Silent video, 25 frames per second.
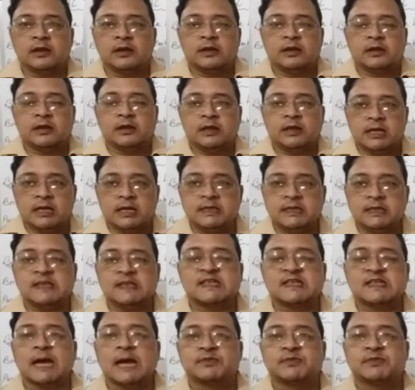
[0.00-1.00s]
in this
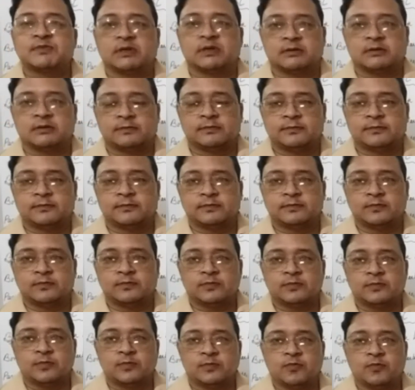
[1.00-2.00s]
chapter,
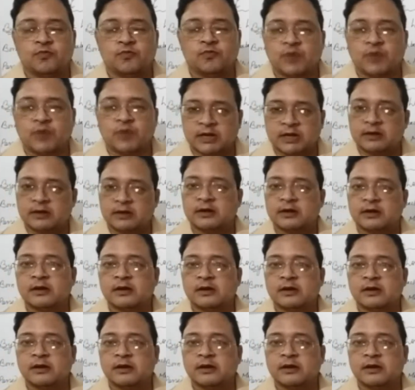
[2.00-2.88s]
one